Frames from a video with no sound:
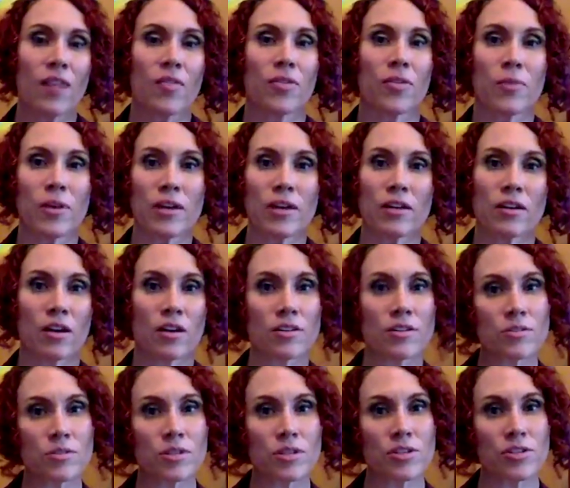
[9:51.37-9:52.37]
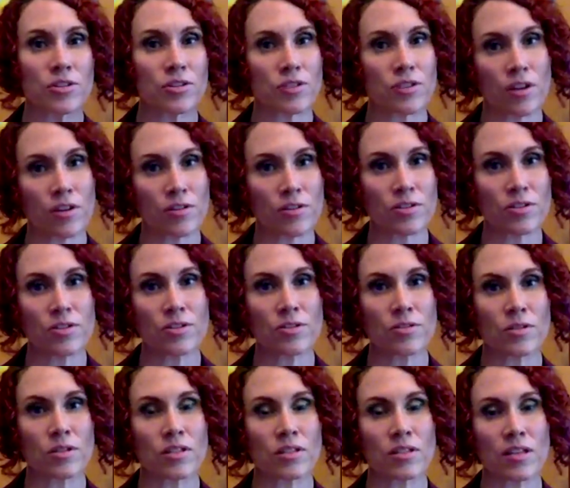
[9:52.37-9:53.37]
that we can also teach our daughters to
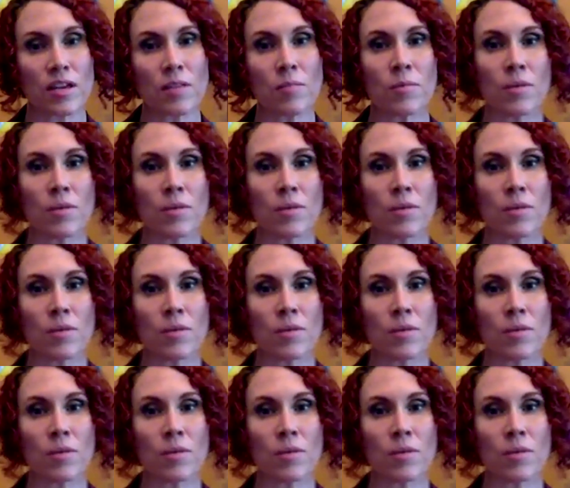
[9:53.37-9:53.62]
do the same.